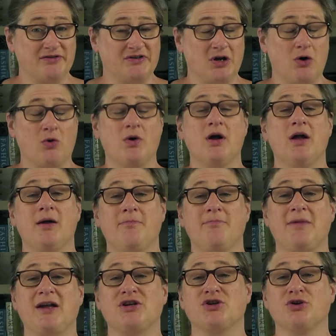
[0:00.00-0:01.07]
So
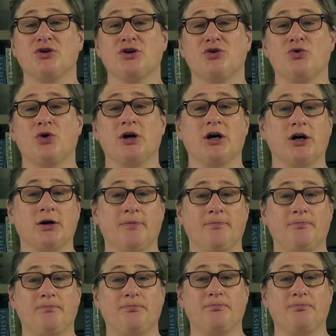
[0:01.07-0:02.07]
make sure your